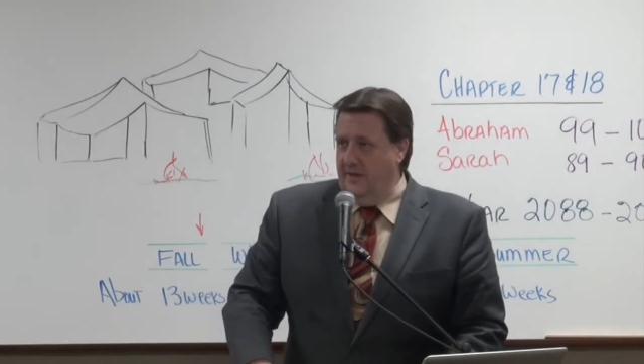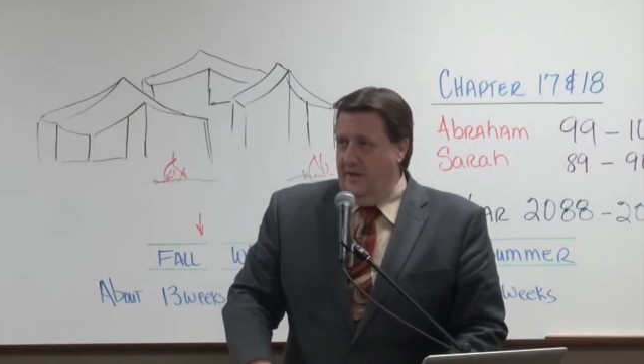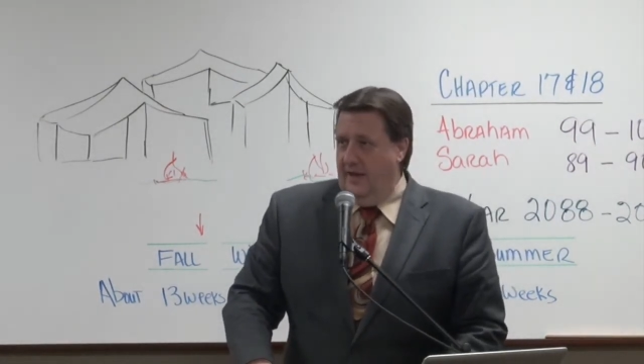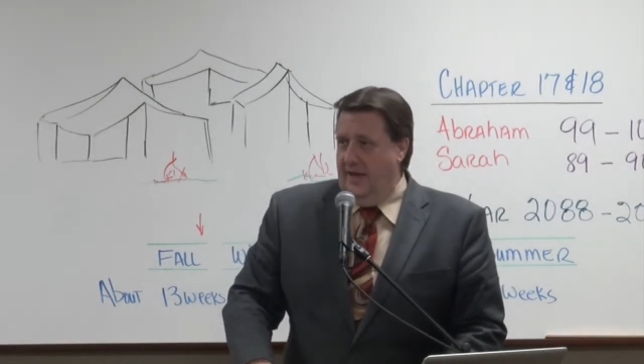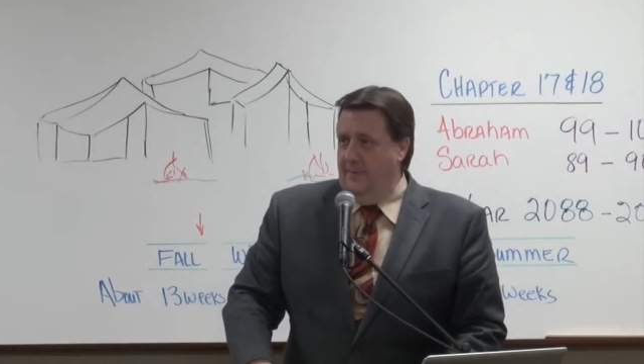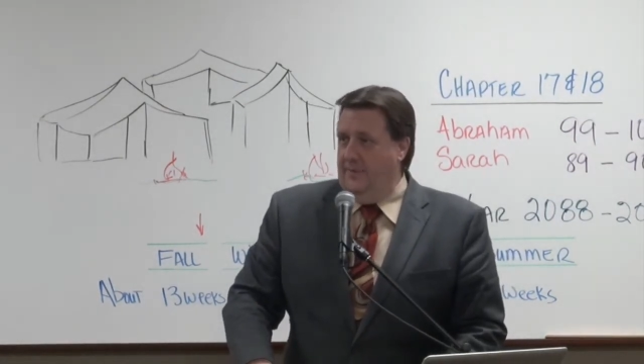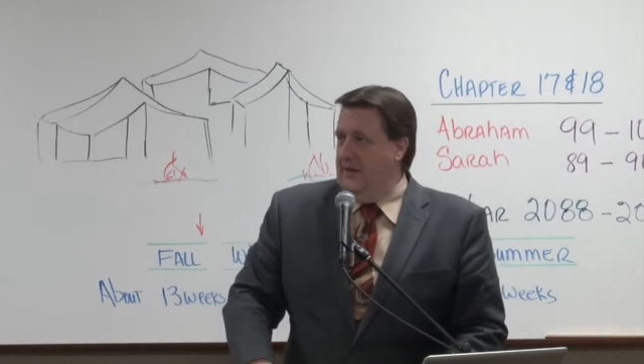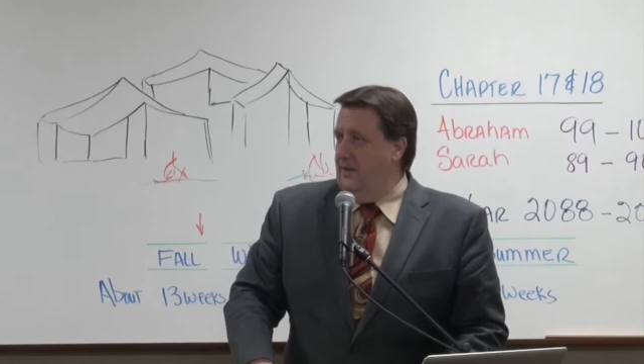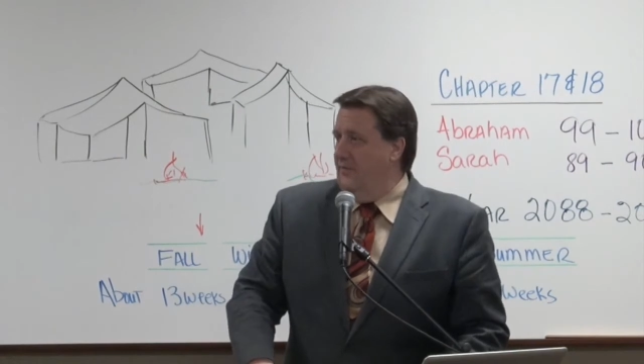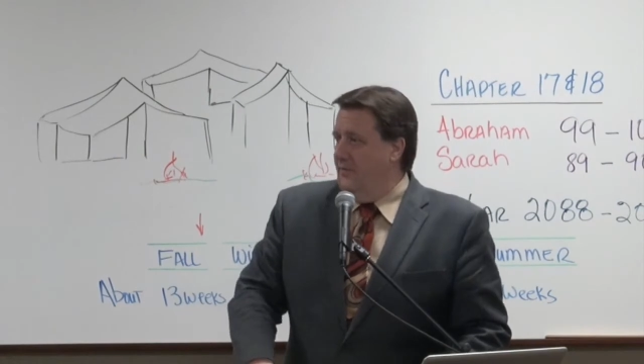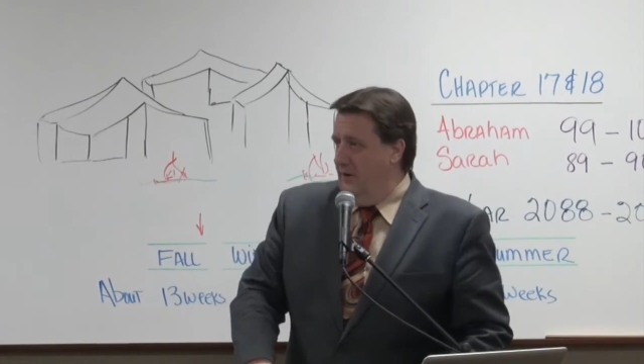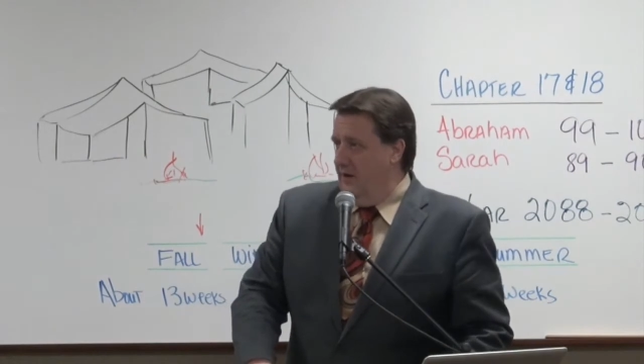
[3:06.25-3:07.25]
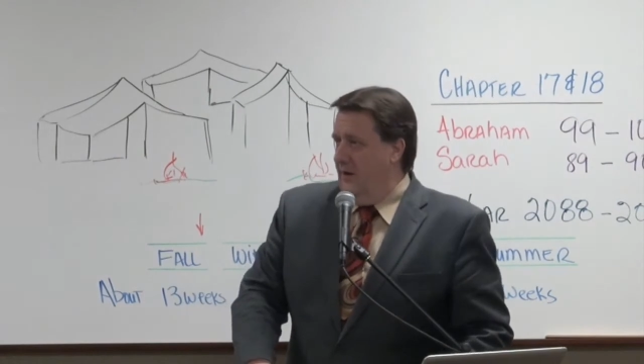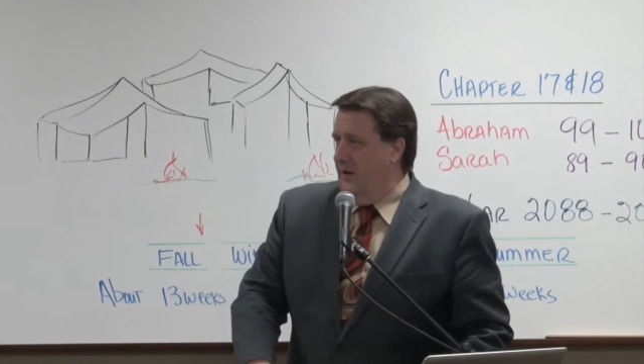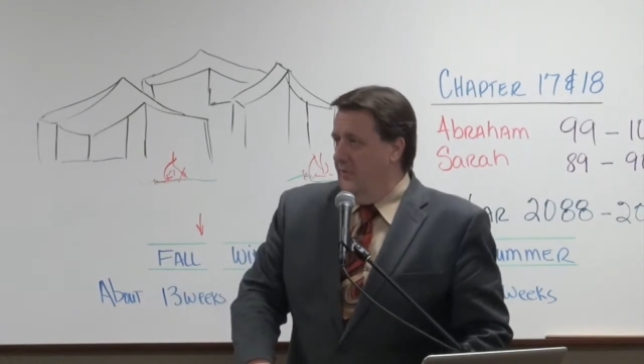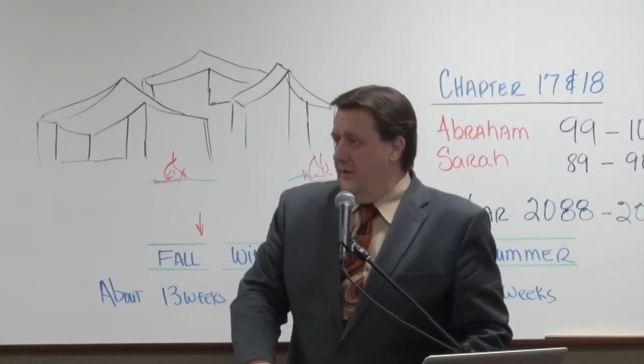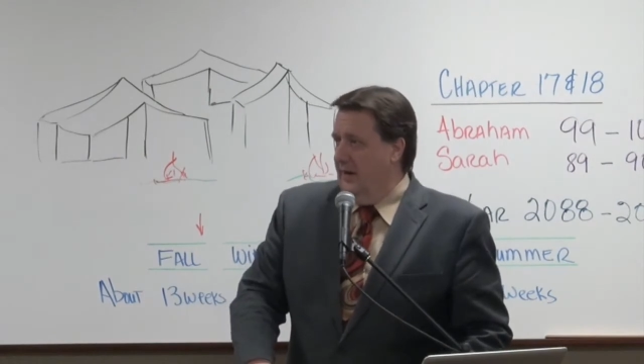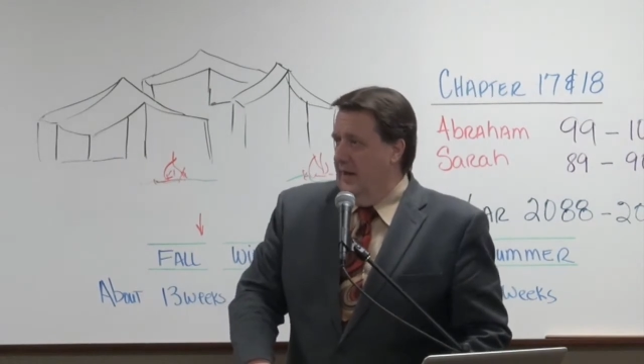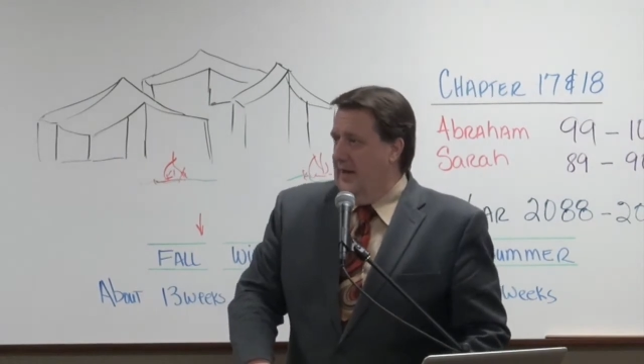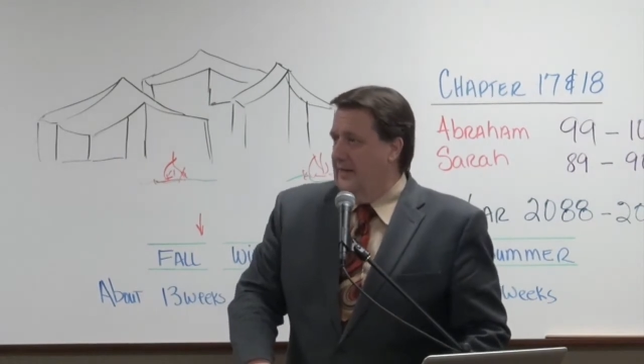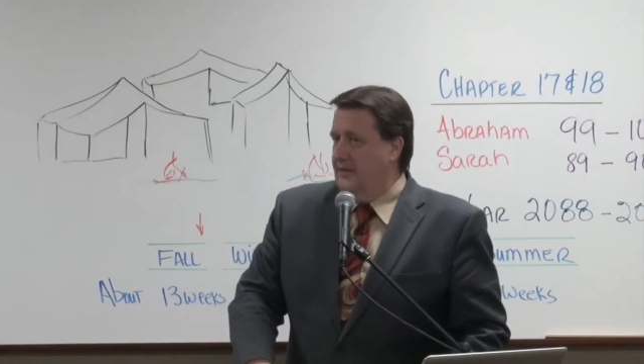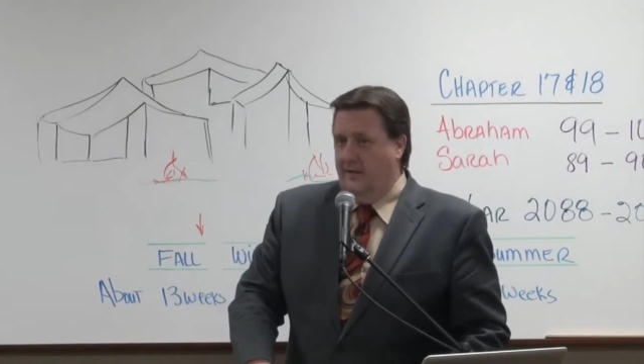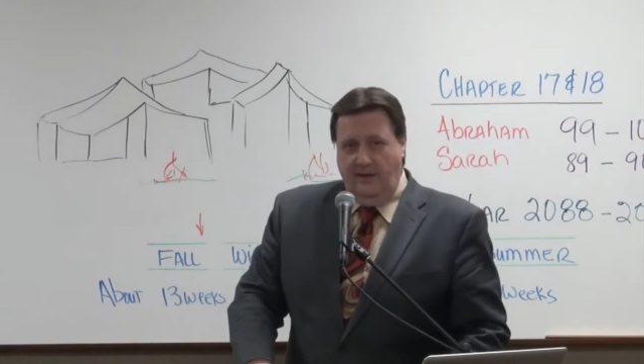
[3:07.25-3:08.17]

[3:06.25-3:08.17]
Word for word: How many of y'all would like to